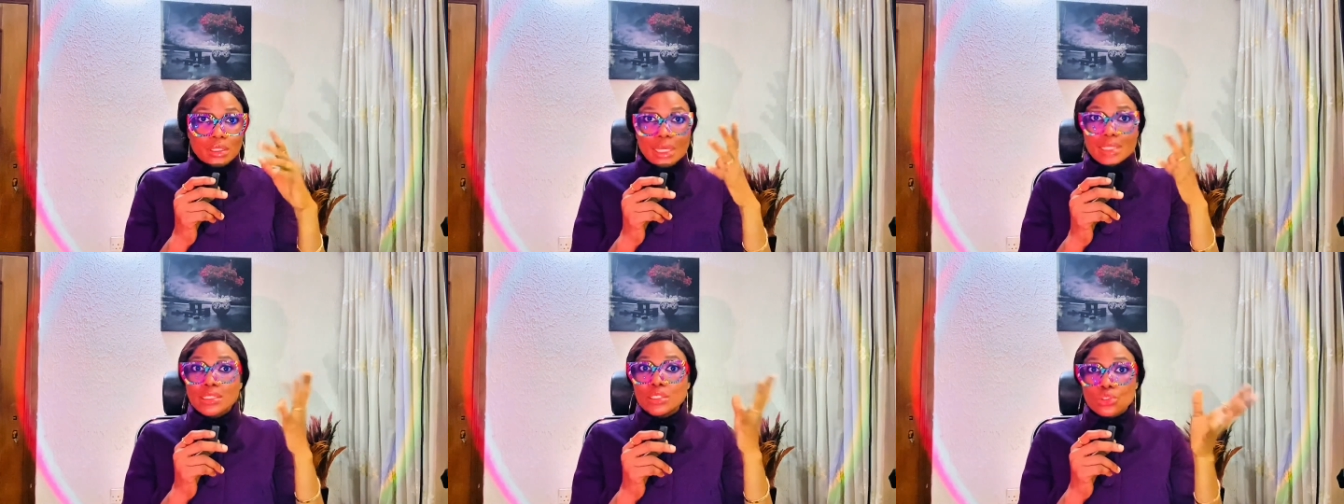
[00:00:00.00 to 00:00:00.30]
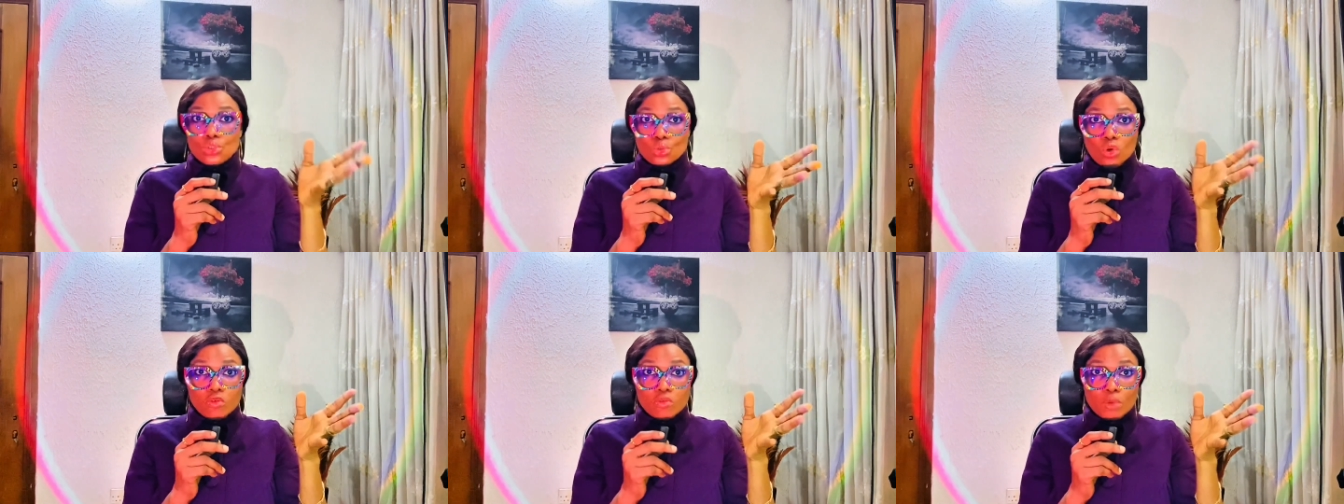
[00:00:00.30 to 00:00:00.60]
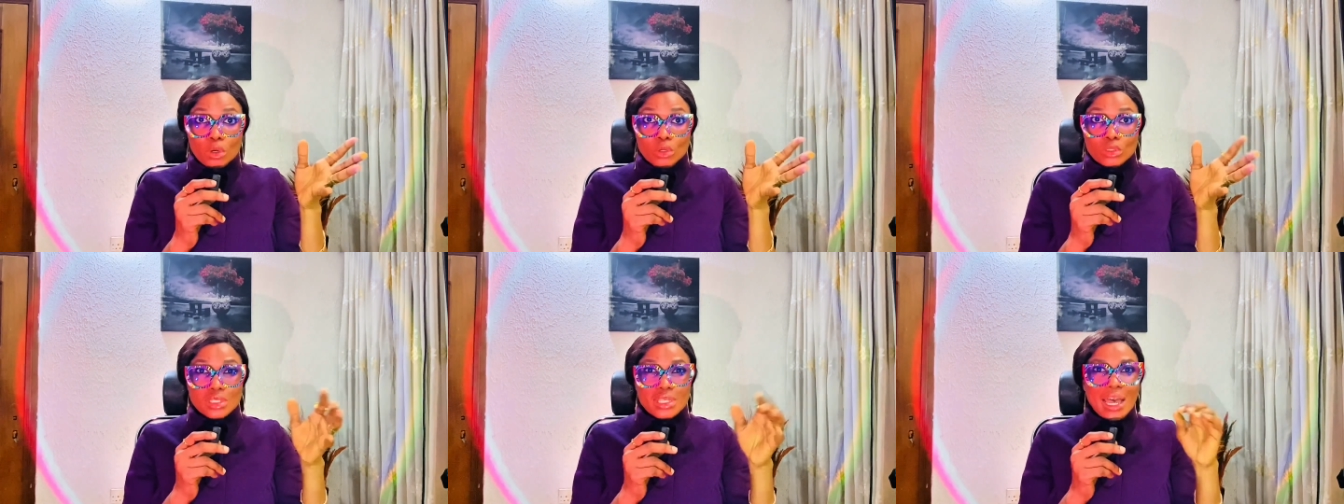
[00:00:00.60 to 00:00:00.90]
that is 12
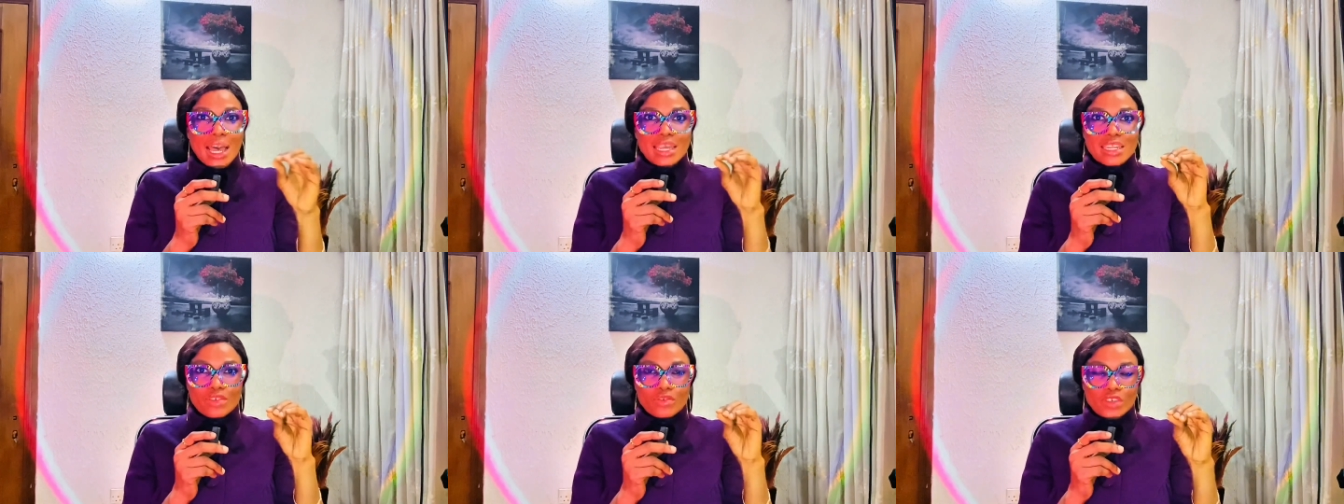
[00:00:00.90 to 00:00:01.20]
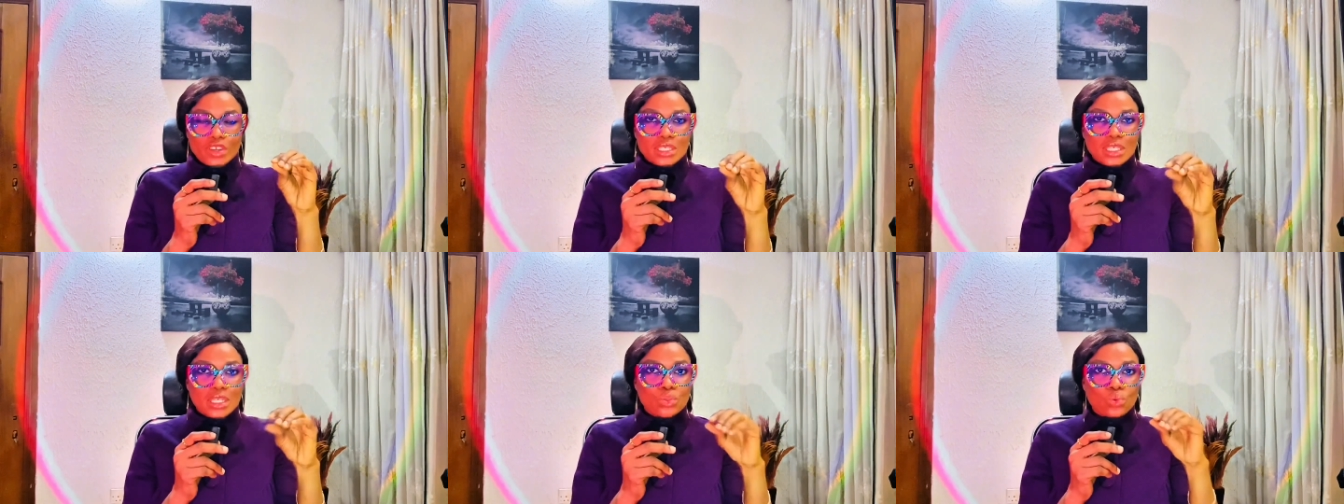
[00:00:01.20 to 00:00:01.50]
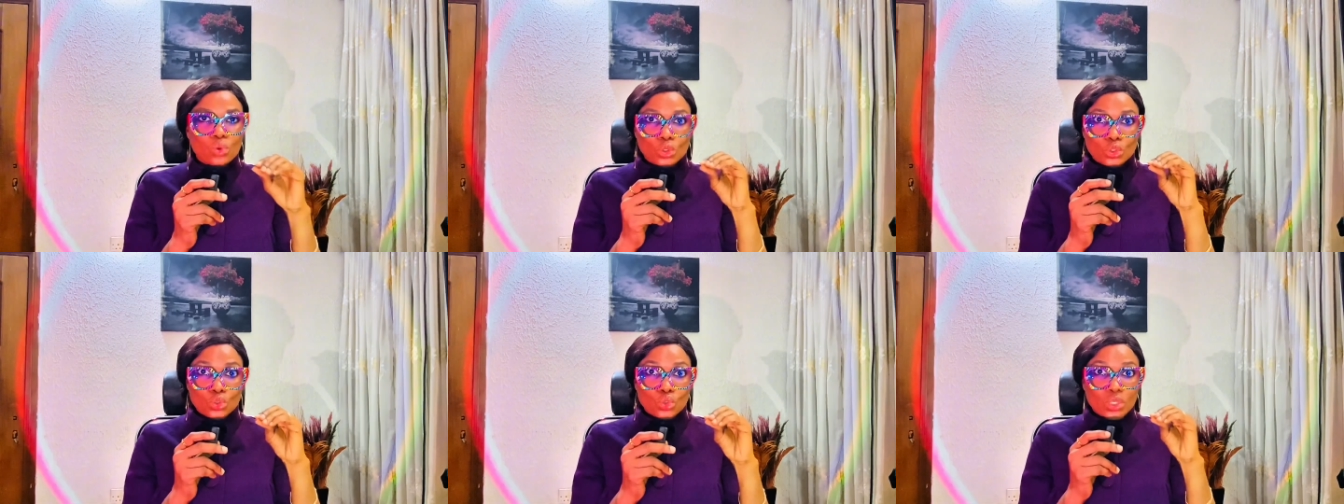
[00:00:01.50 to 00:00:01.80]
months, I had invested
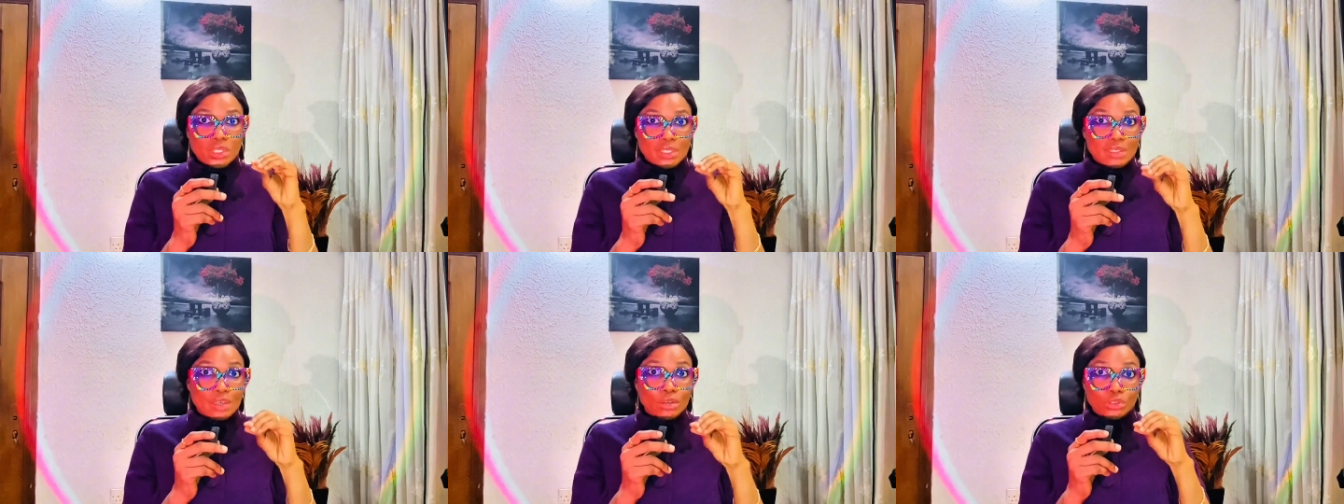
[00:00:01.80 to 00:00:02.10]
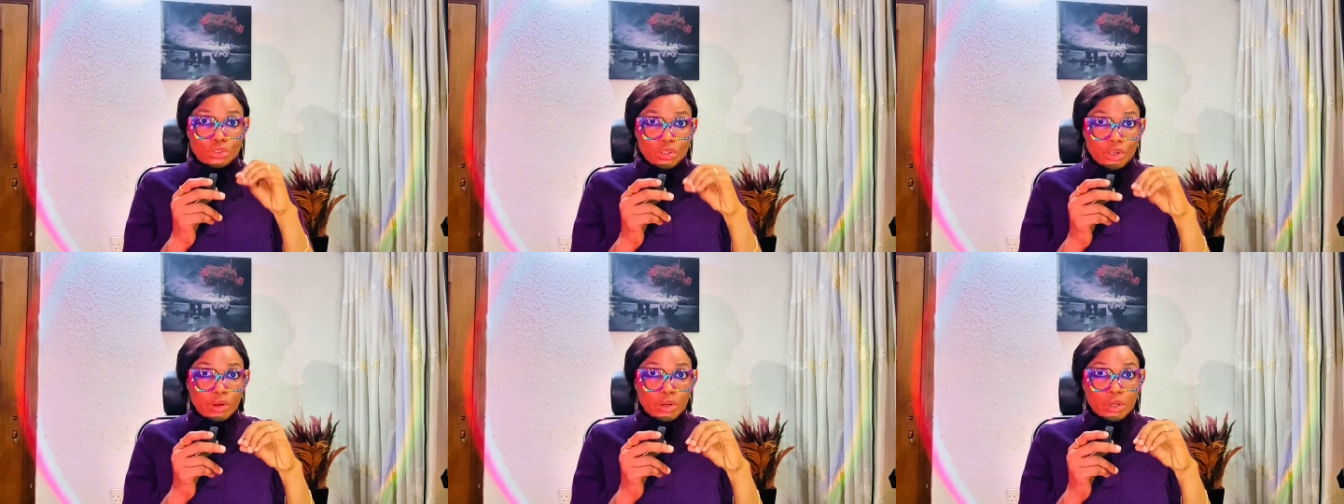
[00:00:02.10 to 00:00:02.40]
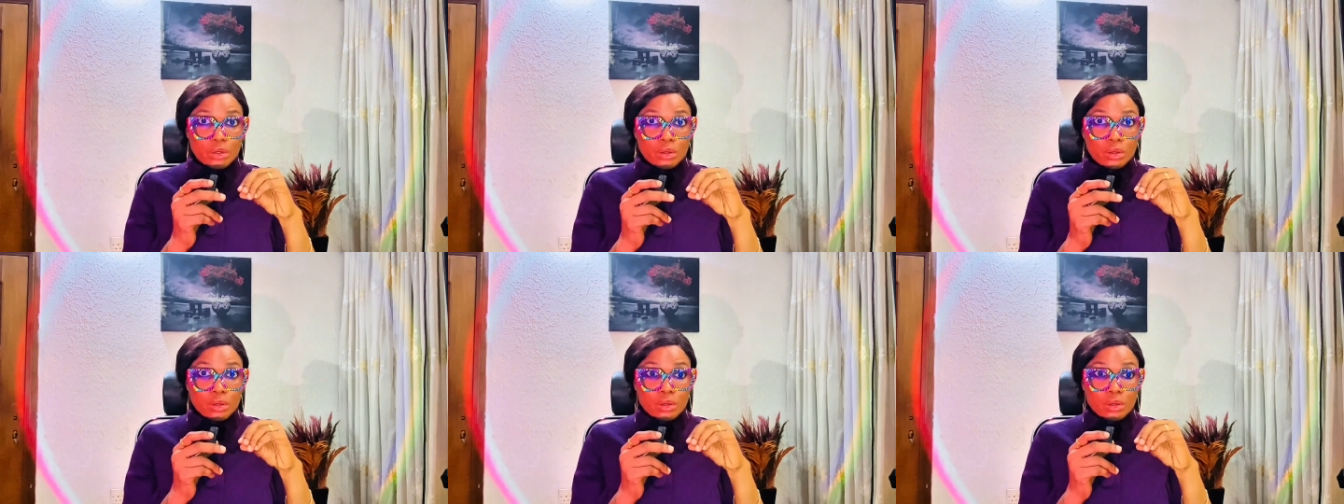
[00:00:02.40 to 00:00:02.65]
120,000 naira.